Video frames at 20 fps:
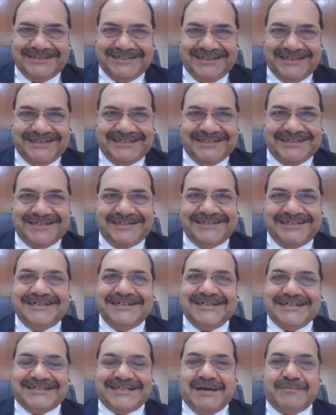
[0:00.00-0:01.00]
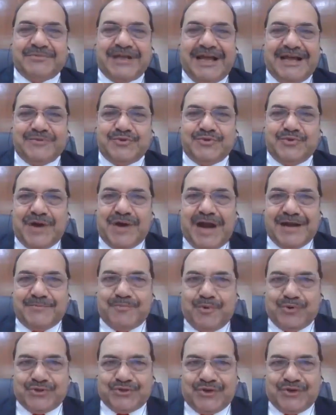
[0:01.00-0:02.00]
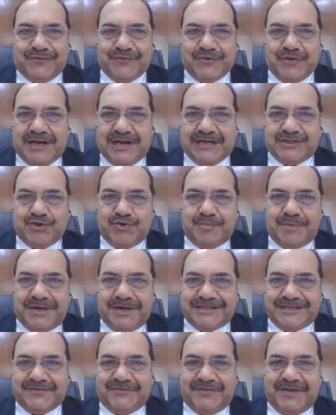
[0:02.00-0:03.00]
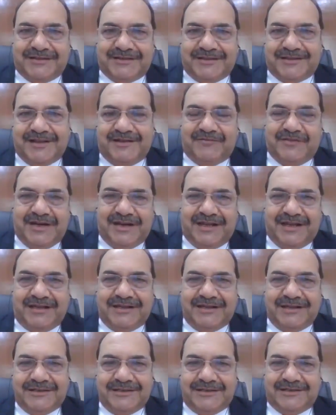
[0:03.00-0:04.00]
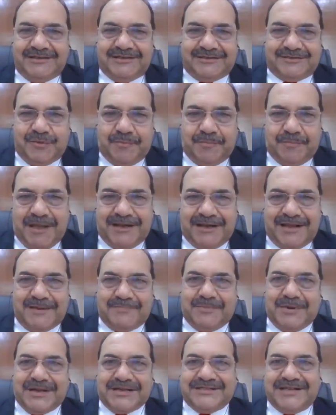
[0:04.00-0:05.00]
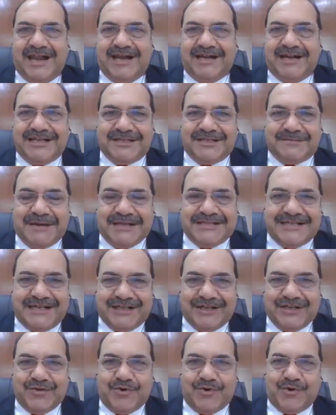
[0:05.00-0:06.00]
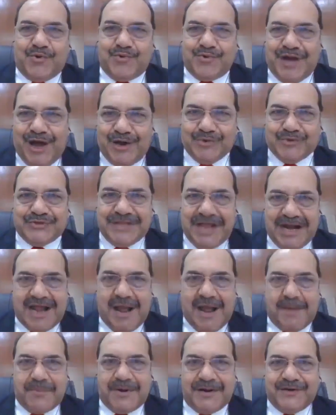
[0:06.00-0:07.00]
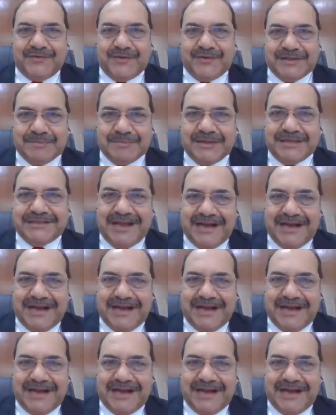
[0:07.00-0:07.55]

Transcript: And sometimes you can't boast of your achievements when the very superior personality is present in your own house. That happened with me.